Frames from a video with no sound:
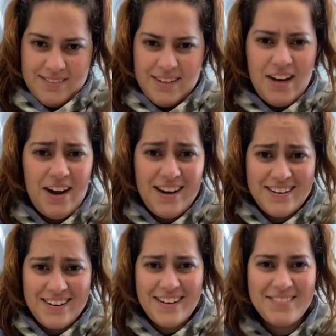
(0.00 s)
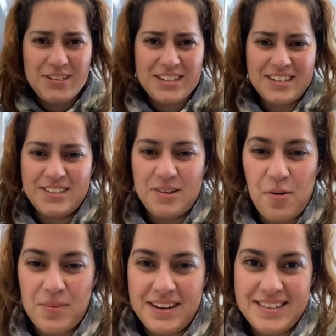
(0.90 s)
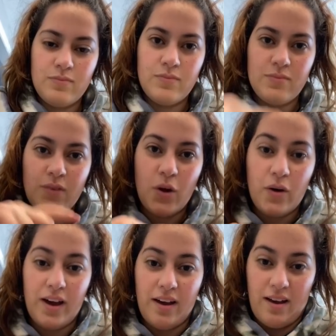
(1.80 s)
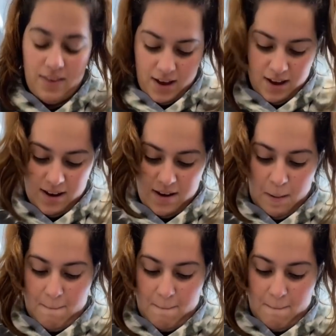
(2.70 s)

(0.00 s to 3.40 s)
God, I wish I could just open easy. Okay, I think I got it.